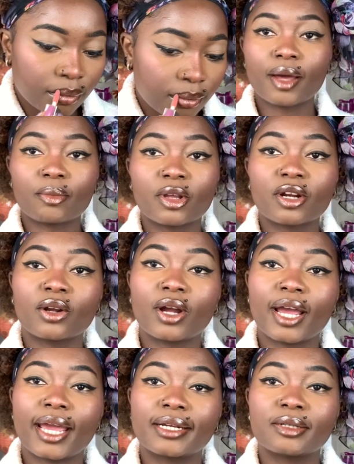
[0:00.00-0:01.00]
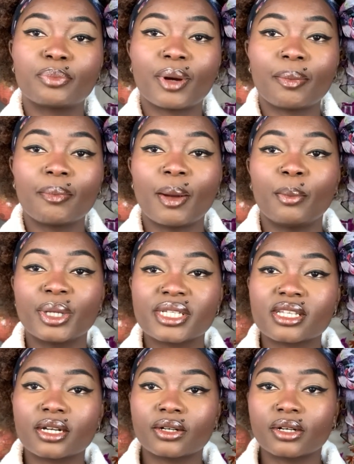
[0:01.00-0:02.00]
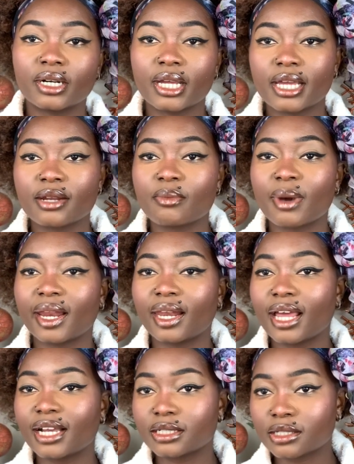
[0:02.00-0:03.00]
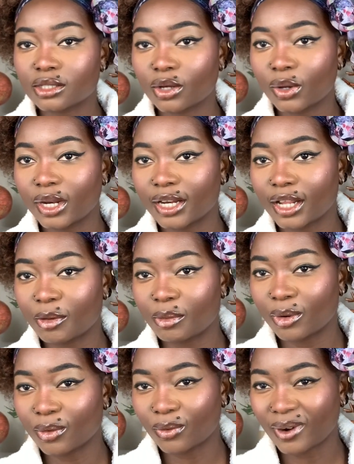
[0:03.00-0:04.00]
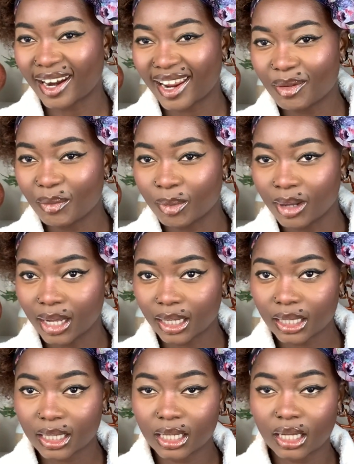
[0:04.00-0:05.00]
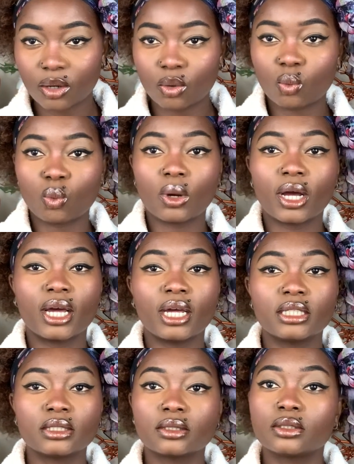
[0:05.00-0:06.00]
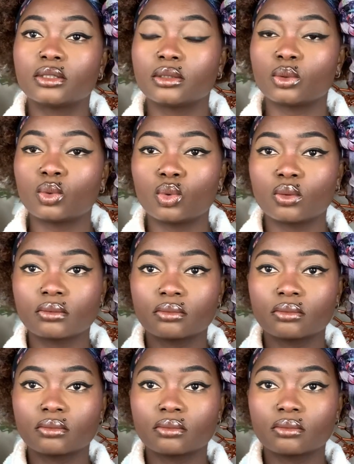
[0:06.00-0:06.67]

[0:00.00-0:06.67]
I'm gonna go ahead and pop my mascara and my lashes on, and I'll be right back in 1, 2.